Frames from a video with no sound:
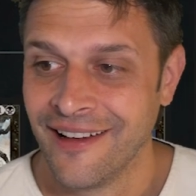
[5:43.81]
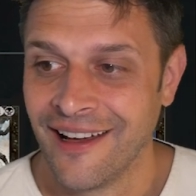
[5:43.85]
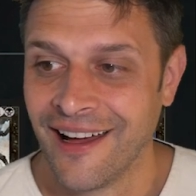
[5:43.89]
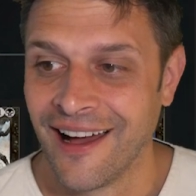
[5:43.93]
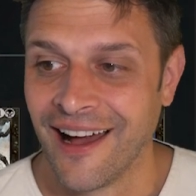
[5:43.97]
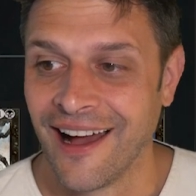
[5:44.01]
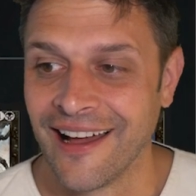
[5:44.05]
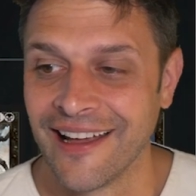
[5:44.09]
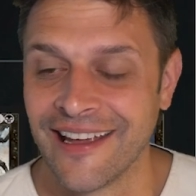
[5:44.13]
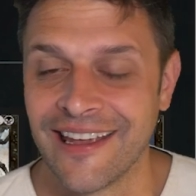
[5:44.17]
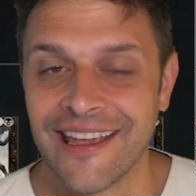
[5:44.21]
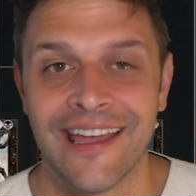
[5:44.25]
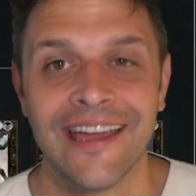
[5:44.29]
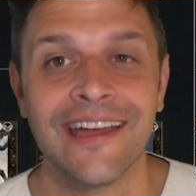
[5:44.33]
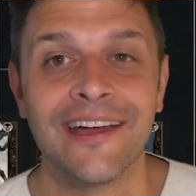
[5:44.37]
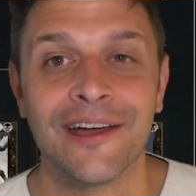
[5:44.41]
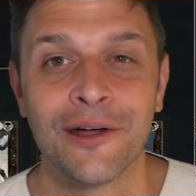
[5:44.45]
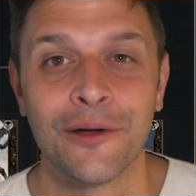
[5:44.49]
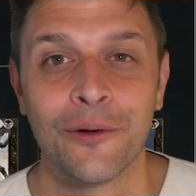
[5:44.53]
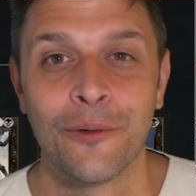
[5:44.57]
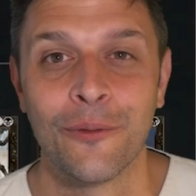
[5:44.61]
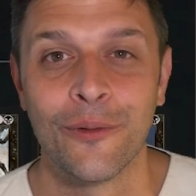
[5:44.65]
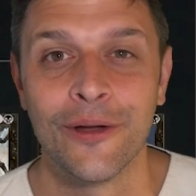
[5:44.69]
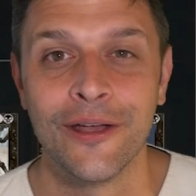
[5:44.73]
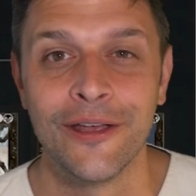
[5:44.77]
I can't
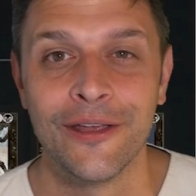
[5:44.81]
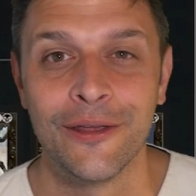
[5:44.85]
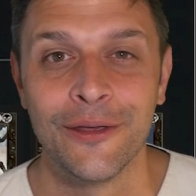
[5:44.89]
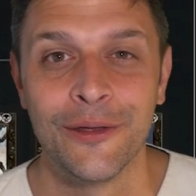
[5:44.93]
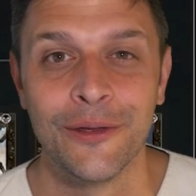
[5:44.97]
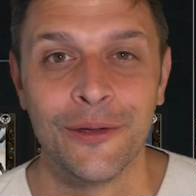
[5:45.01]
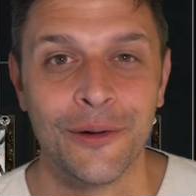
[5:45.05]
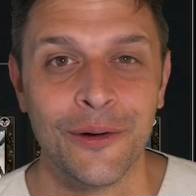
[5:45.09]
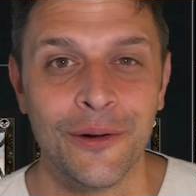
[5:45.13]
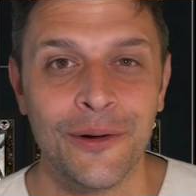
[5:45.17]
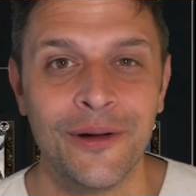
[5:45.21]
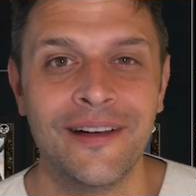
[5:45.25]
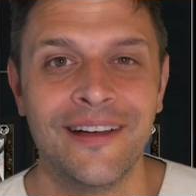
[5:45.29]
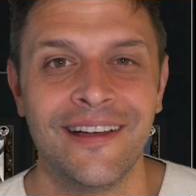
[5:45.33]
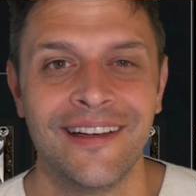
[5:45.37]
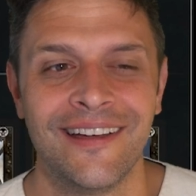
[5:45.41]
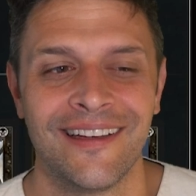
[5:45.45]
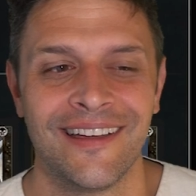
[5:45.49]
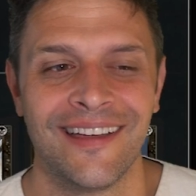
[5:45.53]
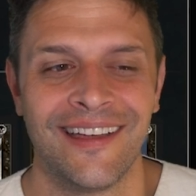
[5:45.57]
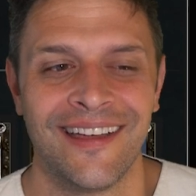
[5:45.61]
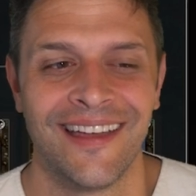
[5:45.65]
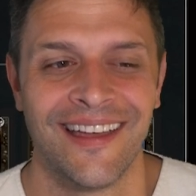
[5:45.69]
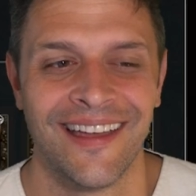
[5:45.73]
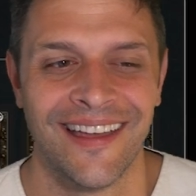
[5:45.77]
quit you.
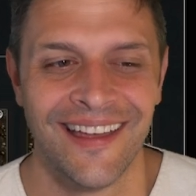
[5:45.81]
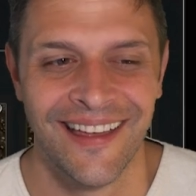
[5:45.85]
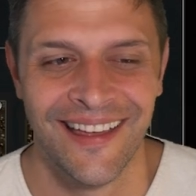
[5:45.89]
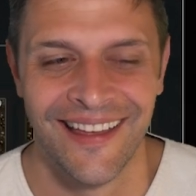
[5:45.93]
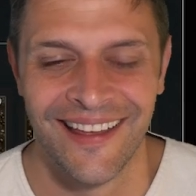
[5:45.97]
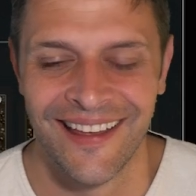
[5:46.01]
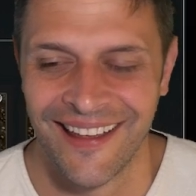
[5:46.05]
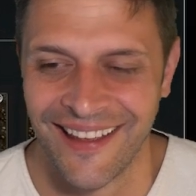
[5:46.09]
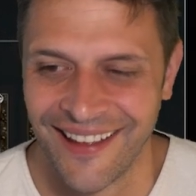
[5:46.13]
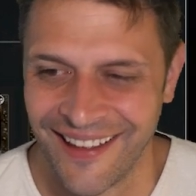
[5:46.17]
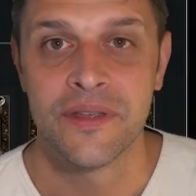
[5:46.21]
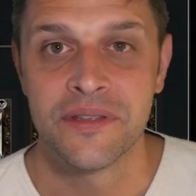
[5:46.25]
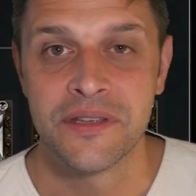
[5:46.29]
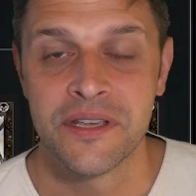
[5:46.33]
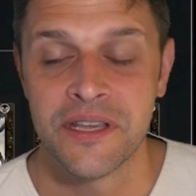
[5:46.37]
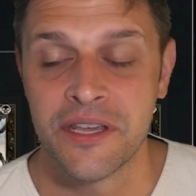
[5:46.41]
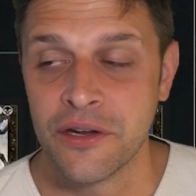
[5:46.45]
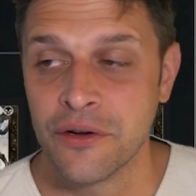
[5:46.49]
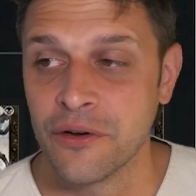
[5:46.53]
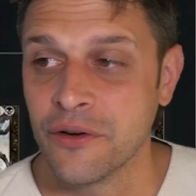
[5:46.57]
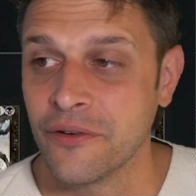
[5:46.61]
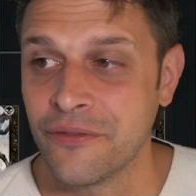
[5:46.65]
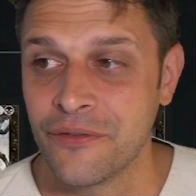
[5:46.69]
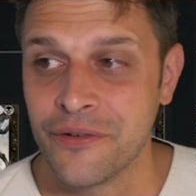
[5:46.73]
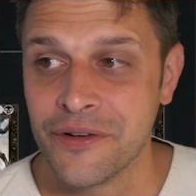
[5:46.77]

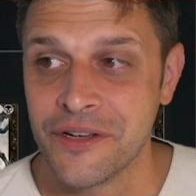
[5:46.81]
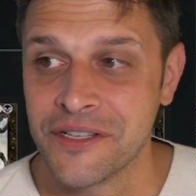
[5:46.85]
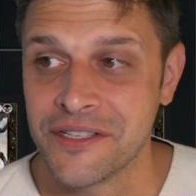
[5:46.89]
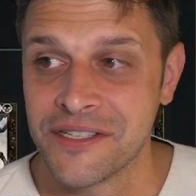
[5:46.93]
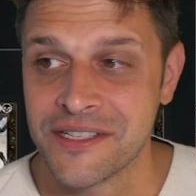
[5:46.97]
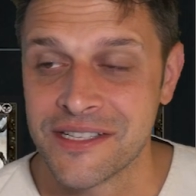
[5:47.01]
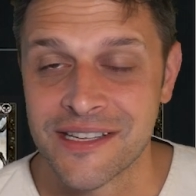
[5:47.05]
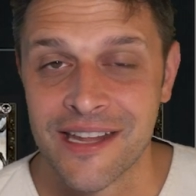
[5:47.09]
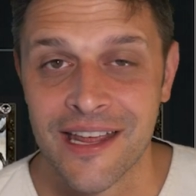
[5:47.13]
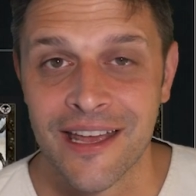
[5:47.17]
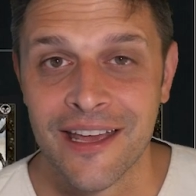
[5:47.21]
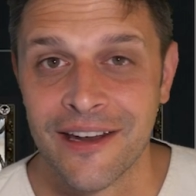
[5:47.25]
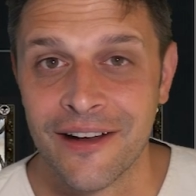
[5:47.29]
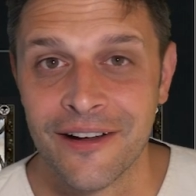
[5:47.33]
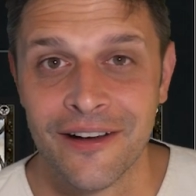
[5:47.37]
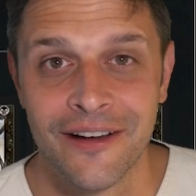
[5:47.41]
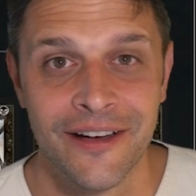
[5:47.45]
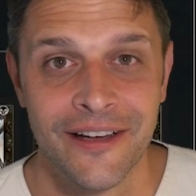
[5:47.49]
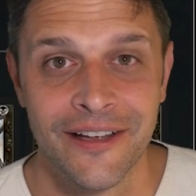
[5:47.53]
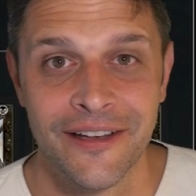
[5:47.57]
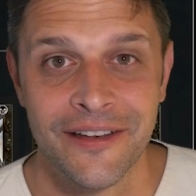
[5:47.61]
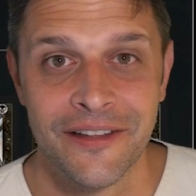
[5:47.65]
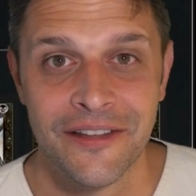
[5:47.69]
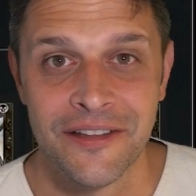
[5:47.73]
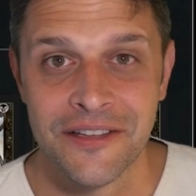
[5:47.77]
Here, if we had stayed
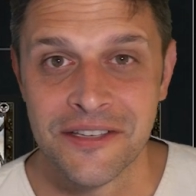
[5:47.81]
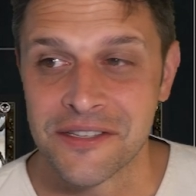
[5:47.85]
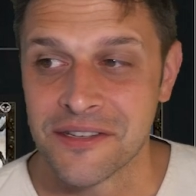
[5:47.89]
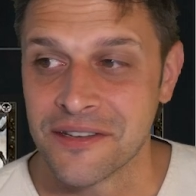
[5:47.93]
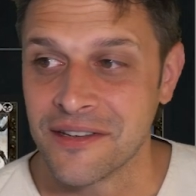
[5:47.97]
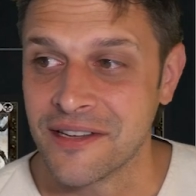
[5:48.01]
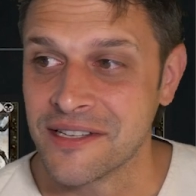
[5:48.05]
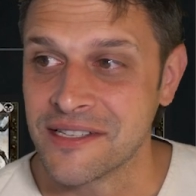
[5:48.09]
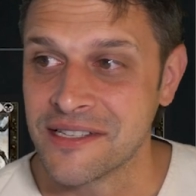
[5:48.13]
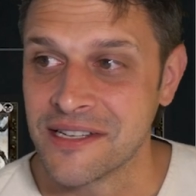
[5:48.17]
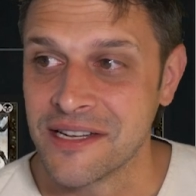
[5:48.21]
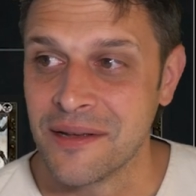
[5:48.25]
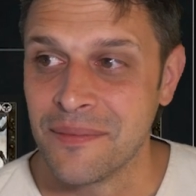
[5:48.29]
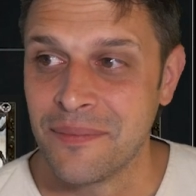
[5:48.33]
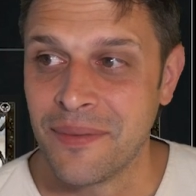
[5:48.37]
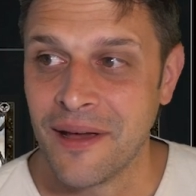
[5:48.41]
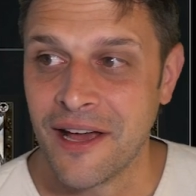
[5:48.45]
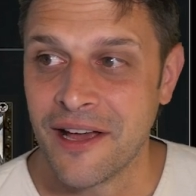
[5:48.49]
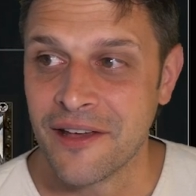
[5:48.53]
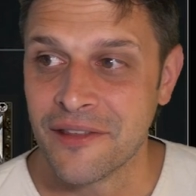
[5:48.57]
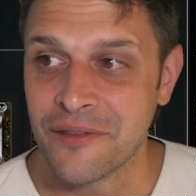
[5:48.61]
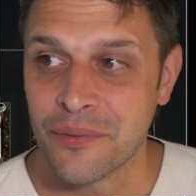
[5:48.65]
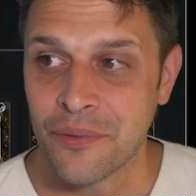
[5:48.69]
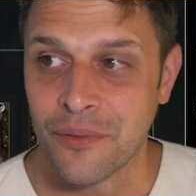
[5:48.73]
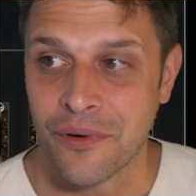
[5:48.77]
on the Selesnya
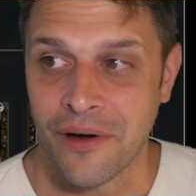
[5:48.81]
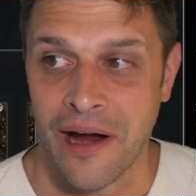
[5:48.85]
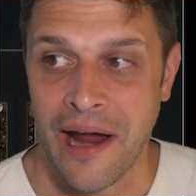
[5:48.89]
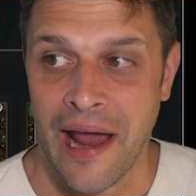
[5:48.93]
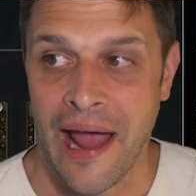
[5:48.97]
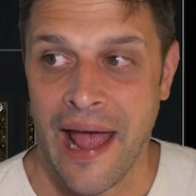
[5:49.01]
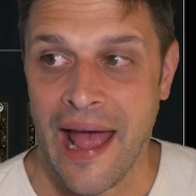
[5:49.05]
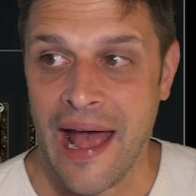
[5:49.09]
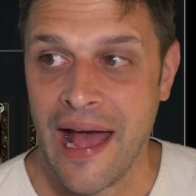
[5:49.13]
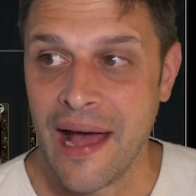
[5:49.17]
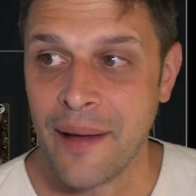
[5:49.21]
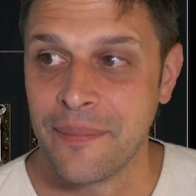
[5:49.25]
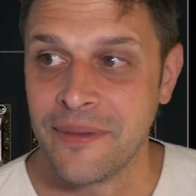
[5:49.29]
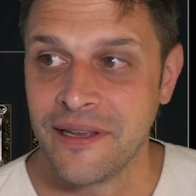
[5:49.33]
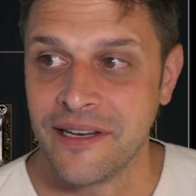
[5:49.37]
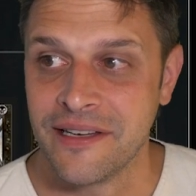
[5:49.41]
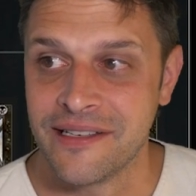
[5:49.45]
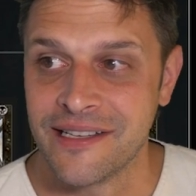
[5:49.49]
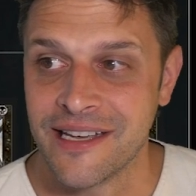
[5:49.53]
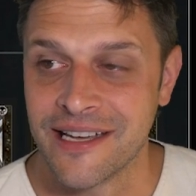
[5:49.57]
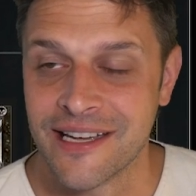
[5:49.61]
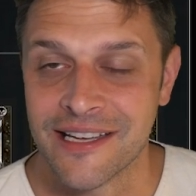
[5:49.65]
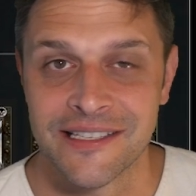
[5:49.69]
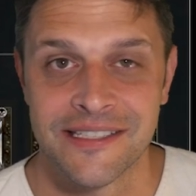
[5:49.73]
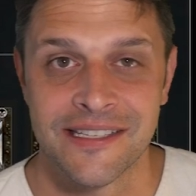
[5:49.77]
path, we're happy to
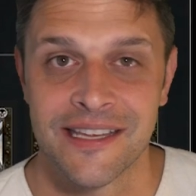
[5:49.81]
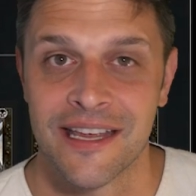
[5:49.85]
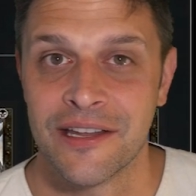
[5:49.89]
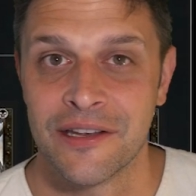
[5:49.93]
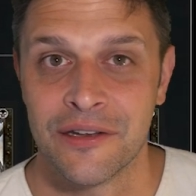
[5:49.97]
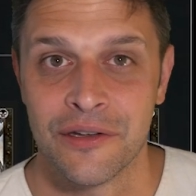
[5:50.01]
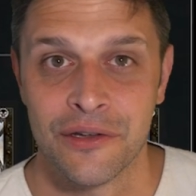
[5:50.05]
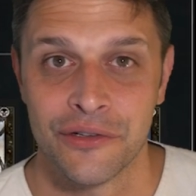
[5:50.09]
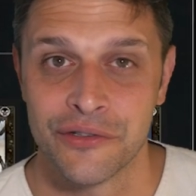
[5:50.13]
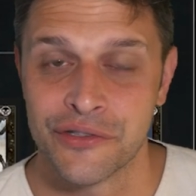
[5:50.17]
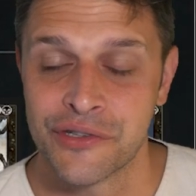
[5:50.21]
take a Sentinel.